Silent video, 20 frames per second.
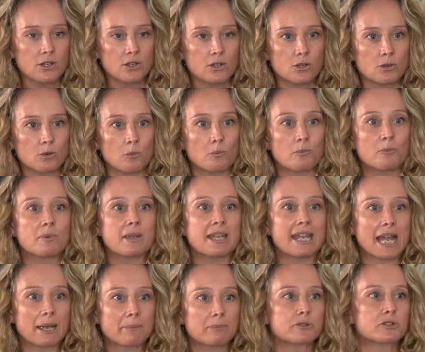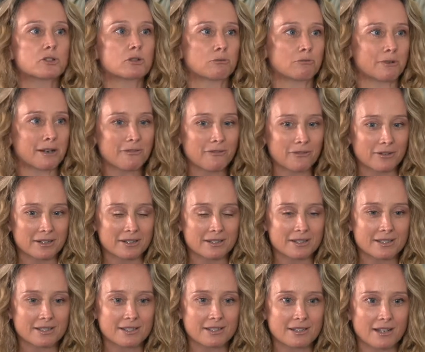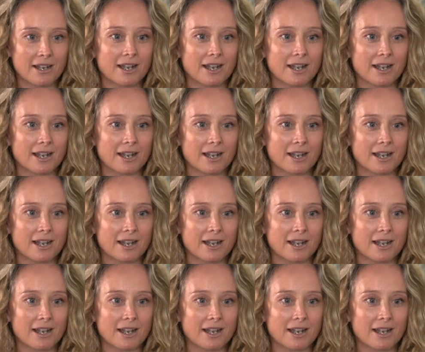you'll be able to reference,